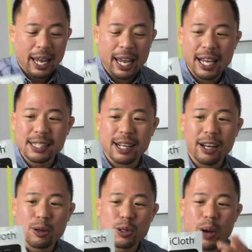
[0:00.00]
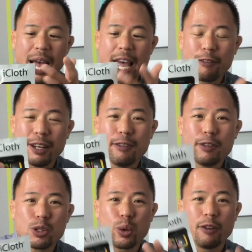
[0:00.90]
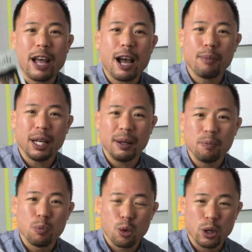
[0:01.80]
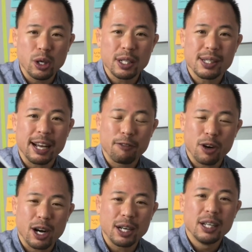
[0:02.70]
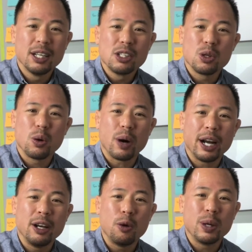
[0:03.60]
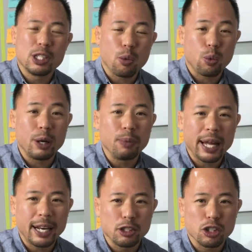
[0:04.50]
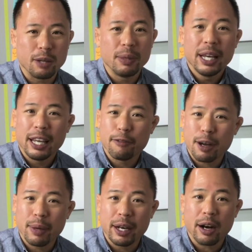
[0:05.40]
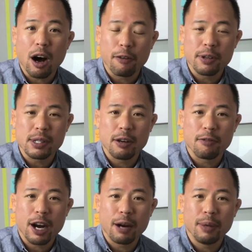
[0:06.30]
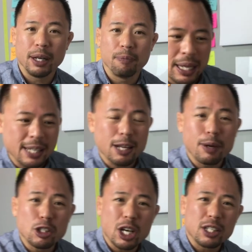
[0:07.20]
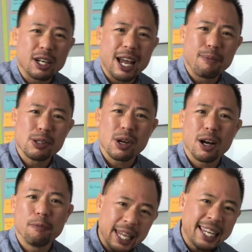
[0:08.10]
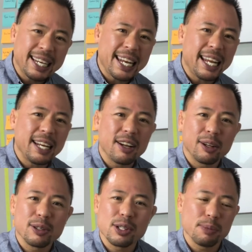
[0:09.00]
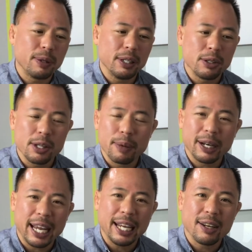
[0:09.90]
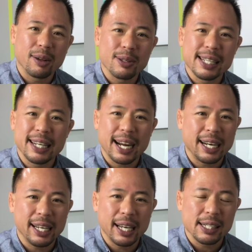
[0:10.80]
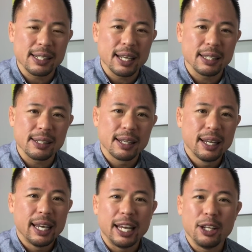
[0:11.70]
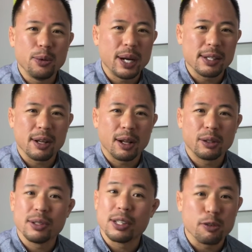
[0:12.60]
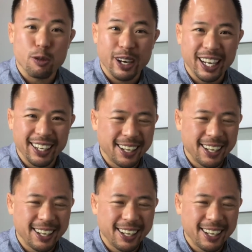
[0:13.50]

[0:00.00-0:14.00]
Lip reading: And I also have an inventory of how many more units I've bought, so I know when to replenish them if I'm in an office environment. Last time I checked on Amazon, in Canadian dollars, it was about $8.98. In US dollars, it's free,